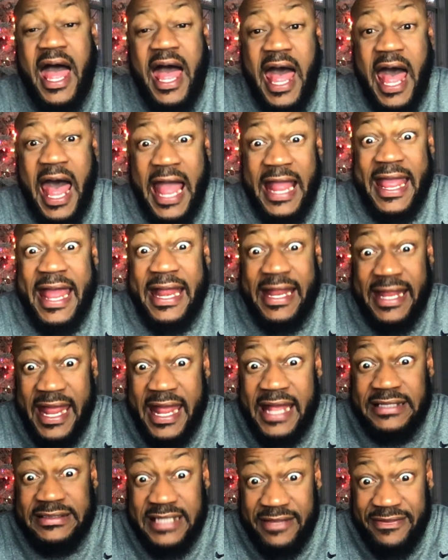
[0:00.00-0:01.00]
I got
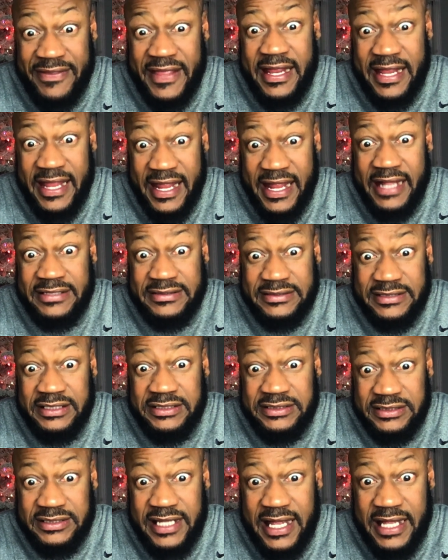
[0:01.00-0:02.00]
gas at that gas
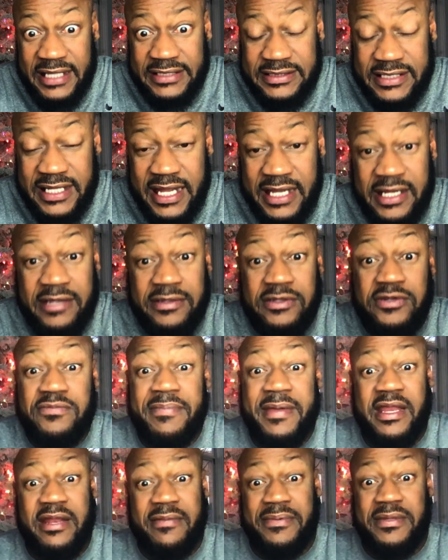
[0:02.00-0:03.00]
station last night. And you
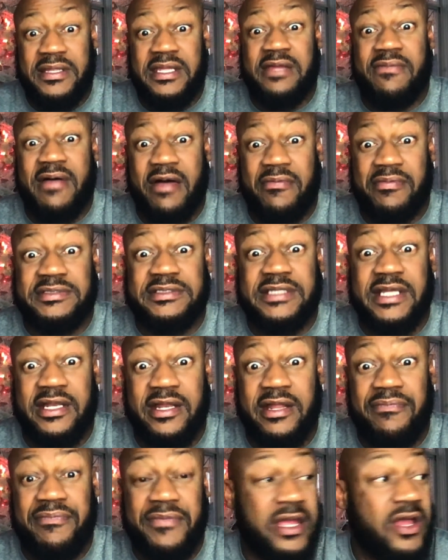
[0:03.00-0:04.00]
better believe I was standing
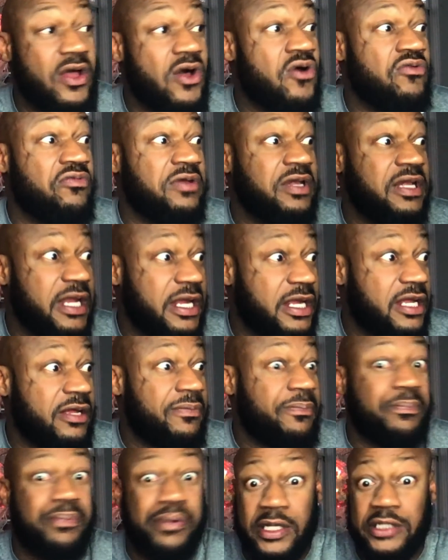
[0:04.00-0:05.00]
up there on
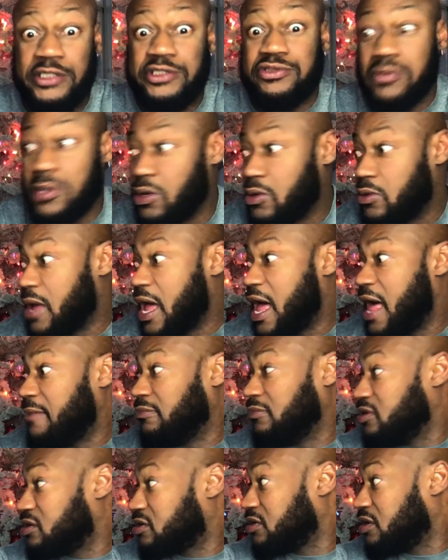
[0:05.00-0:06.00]
nigga patrol. I'm
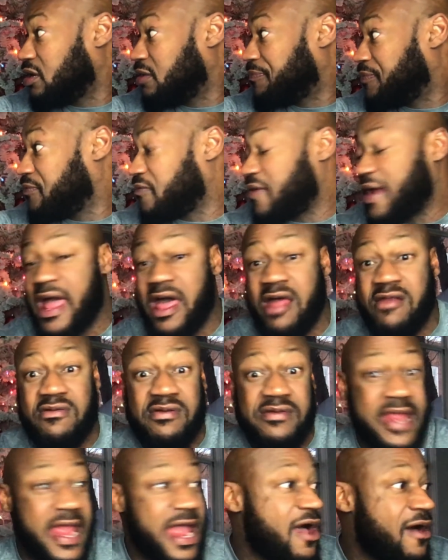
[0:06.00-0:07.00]
looking up and around
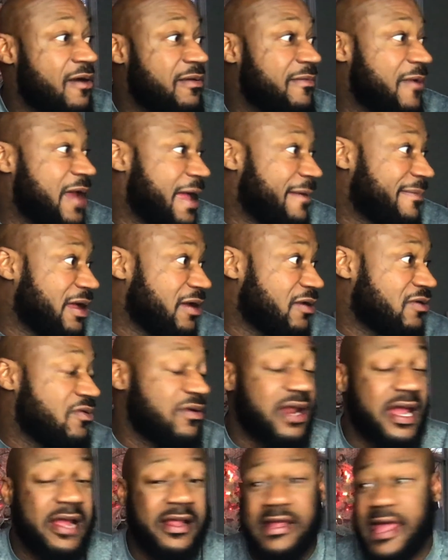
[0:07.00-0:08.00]
and down and right by the
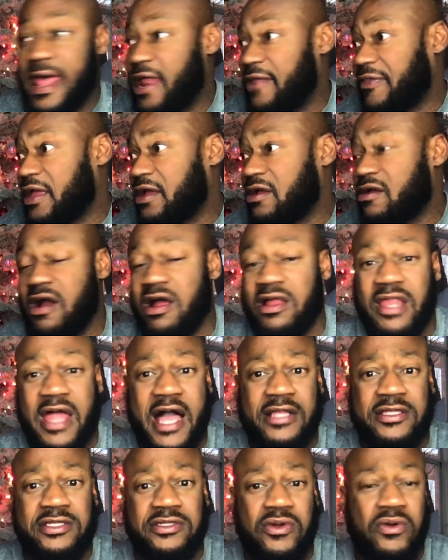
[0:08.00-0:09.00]
corner. I got out of that car,
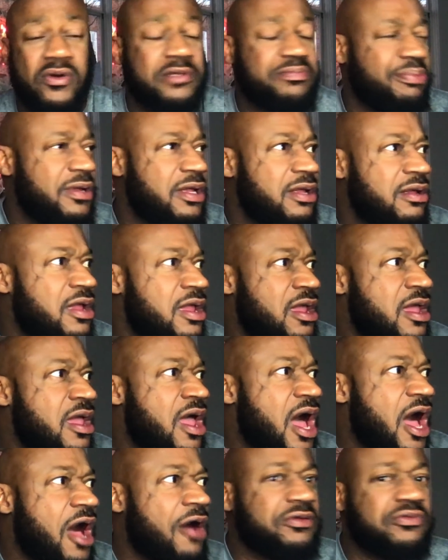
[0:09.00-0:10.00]
locked the door.
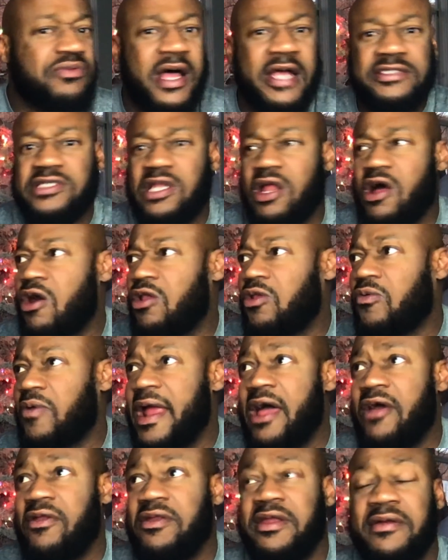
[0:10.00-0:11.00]
I was watching all
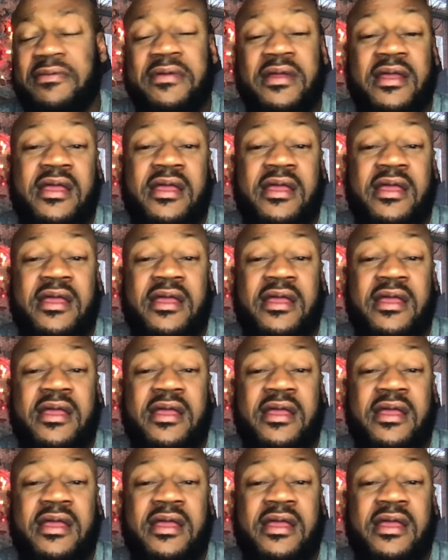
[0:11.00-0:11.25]
around there.